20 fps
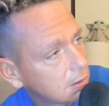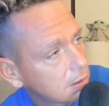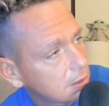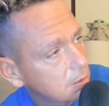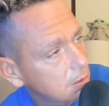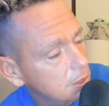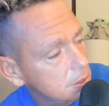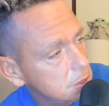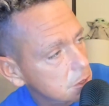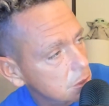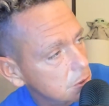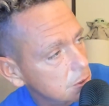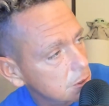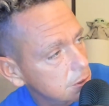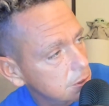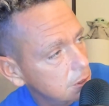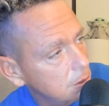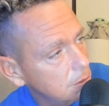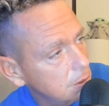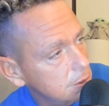You want Schroeder?
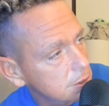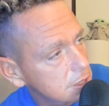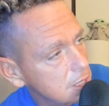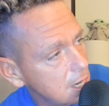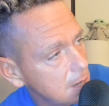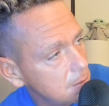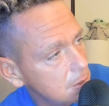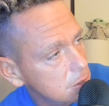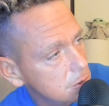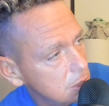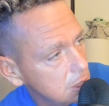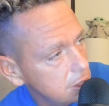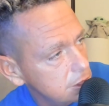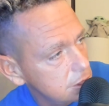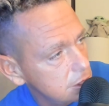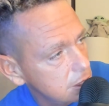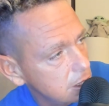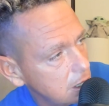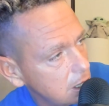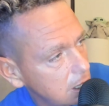You want salmon
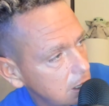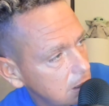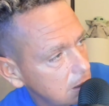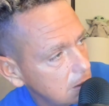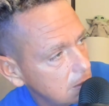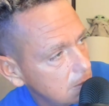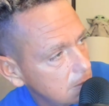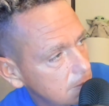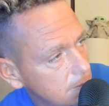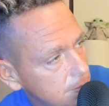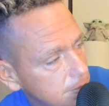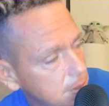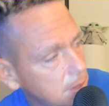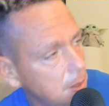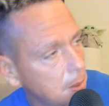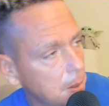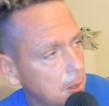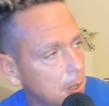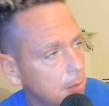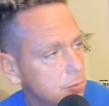treats tonight? You
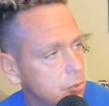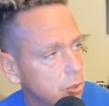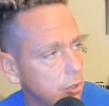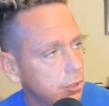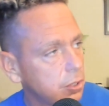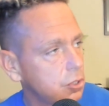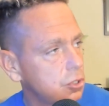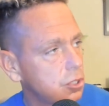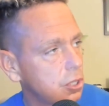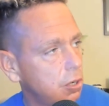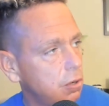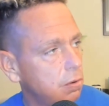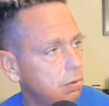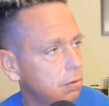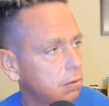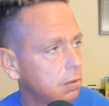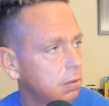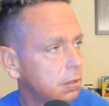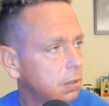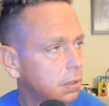gonna come join the show?
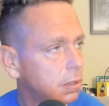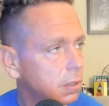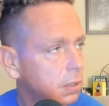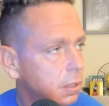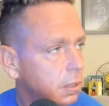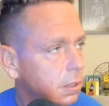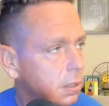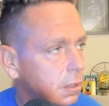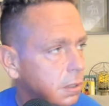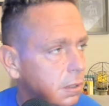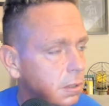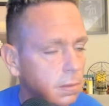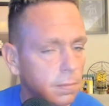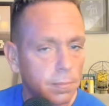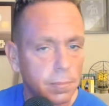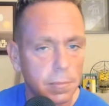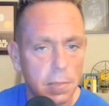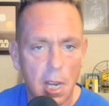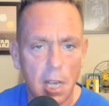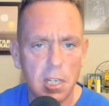
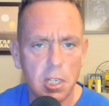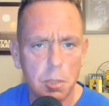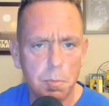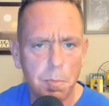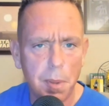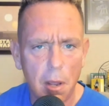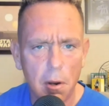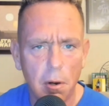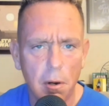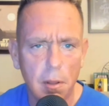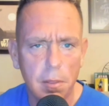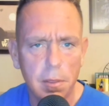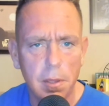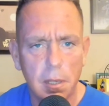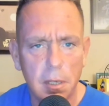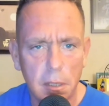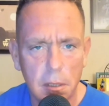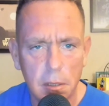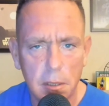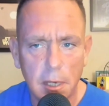I just pounded on
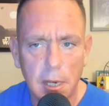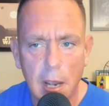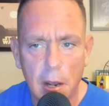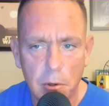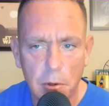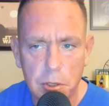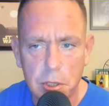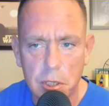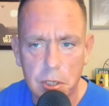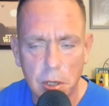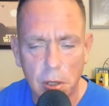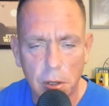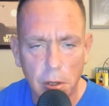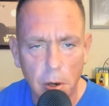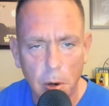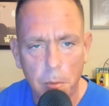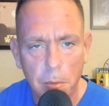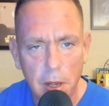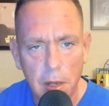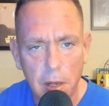the couch just a
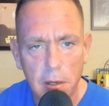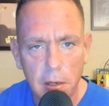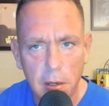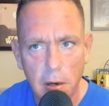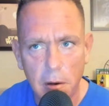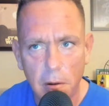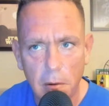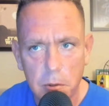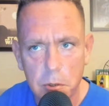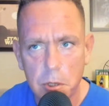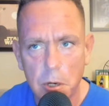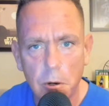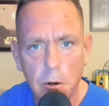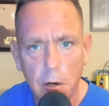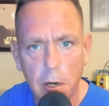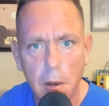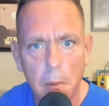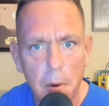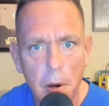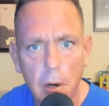little bit, you know. Schroeder,
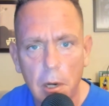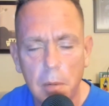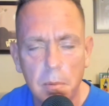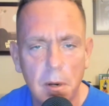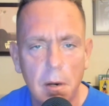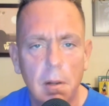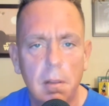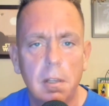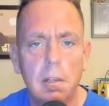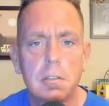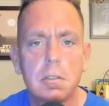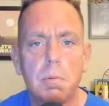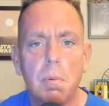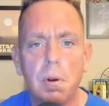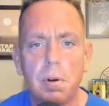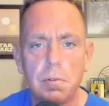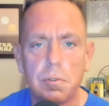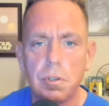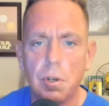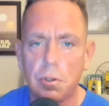come here, and then
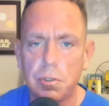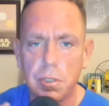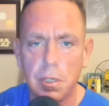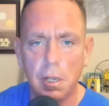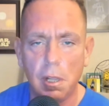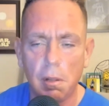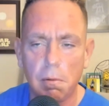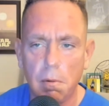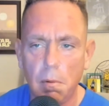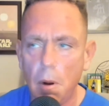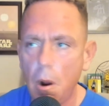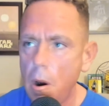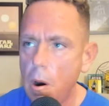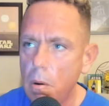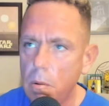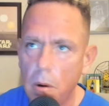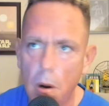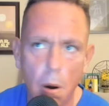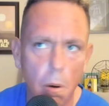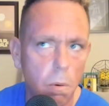Smoking Joe's in the other
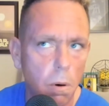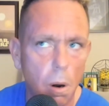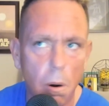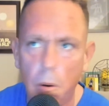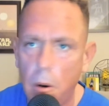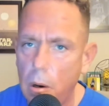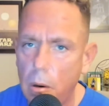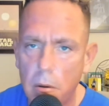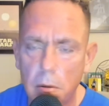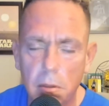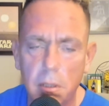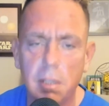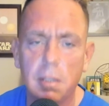room.